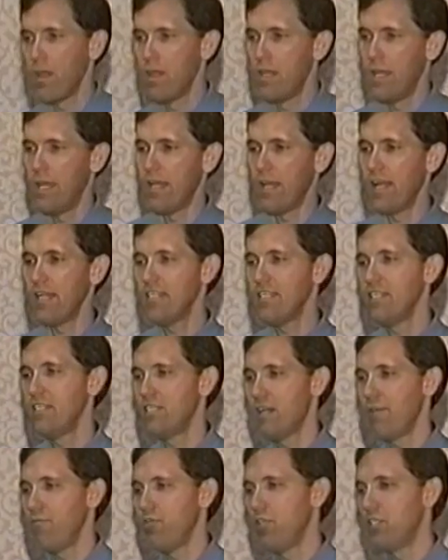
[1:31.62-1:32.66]
In nineteen
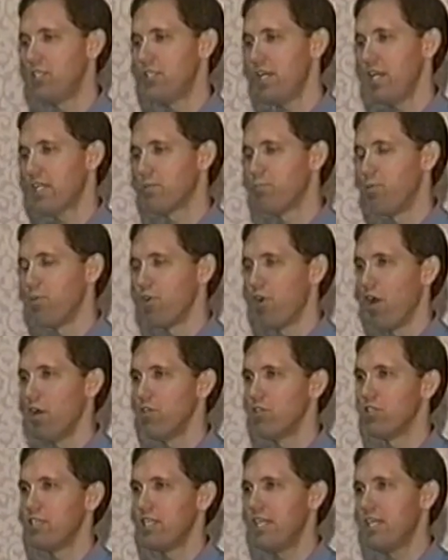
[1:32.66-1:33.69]
seventy-six, Bernard
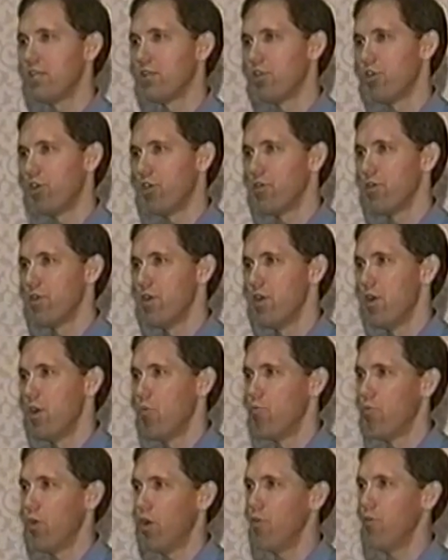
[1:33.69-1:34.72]
Ziegler
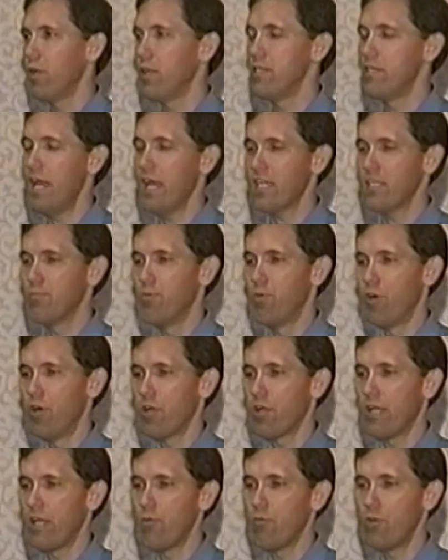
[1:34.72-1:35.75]
wrote a
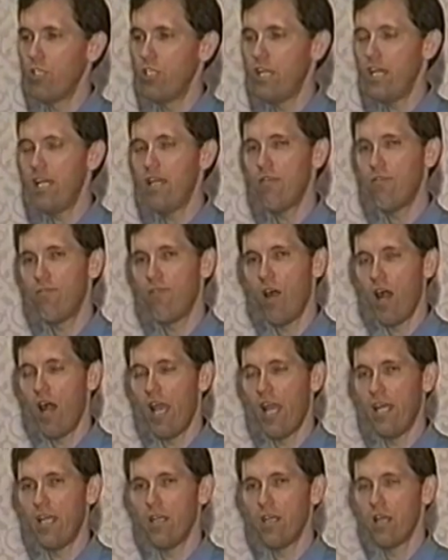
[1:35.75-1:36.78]
textbook in which he
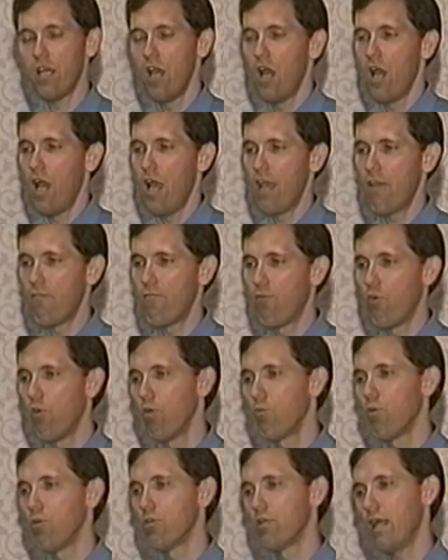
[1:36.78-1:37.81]
defined a
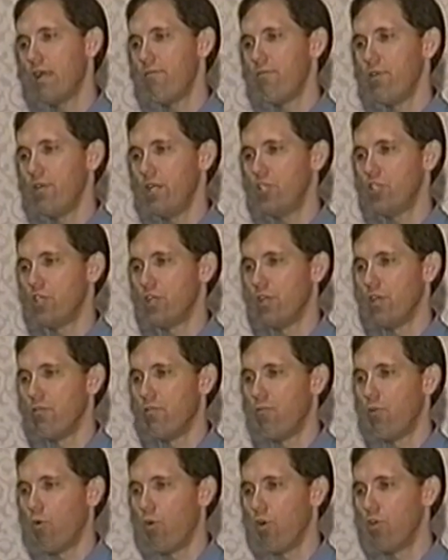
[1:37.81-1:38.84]
formal definition
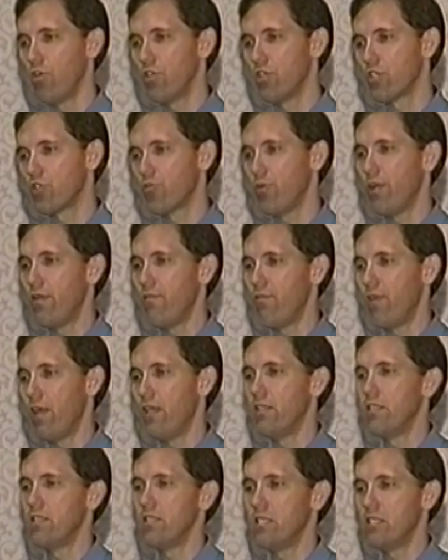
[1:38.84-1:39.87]
for discrete
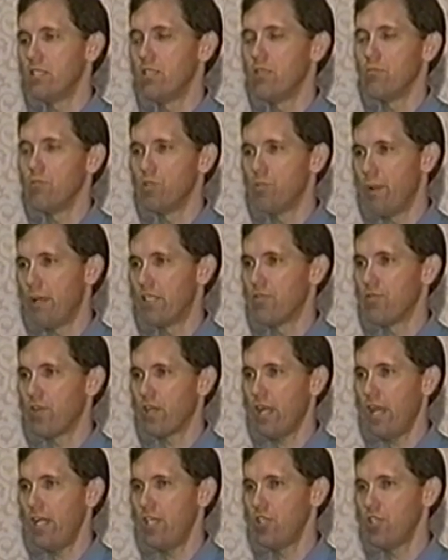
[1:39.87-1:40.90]
event system
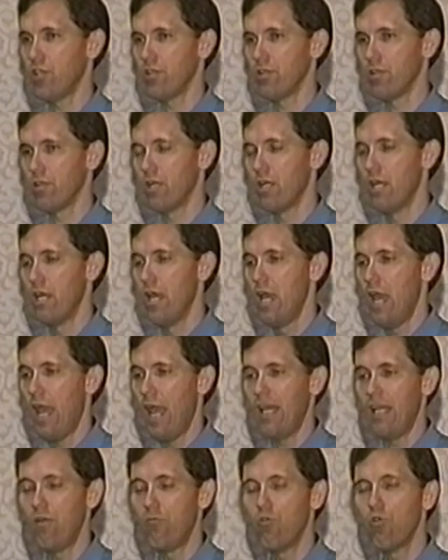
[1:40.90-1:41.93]
specification.
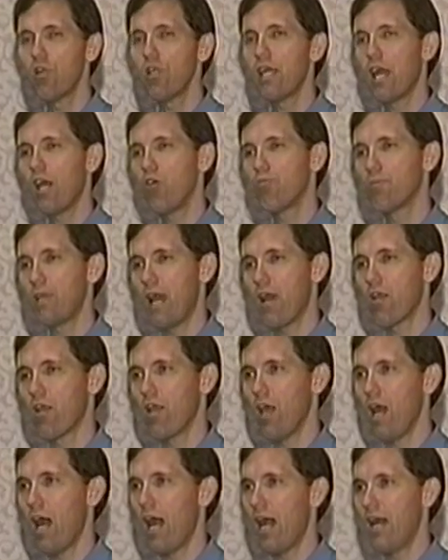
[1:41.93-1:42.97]
And he really helped out a
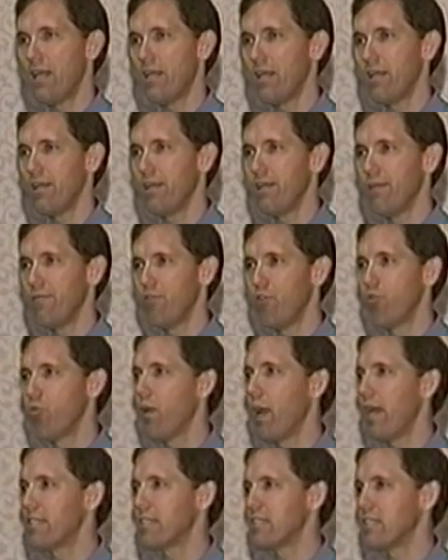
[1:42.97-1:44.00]
lot if you were
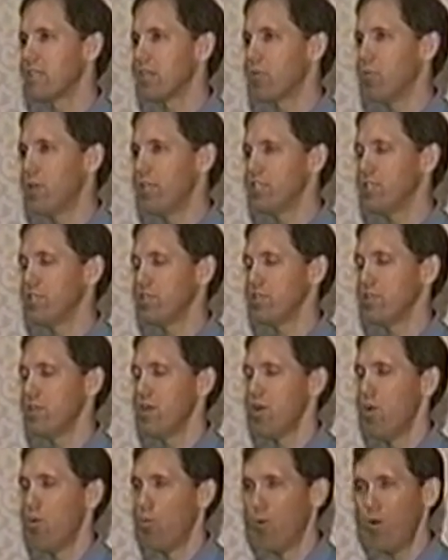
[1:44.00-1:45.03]
asking the question,
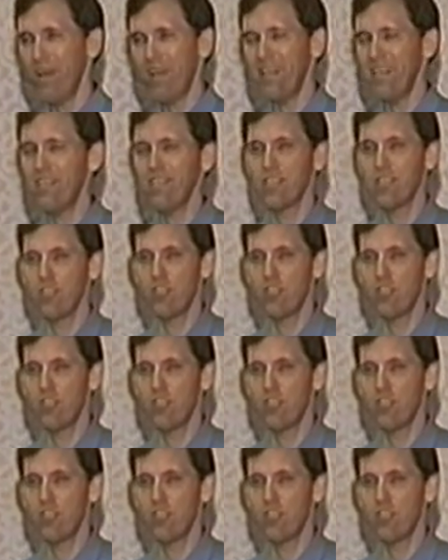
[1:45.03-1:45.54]
what is a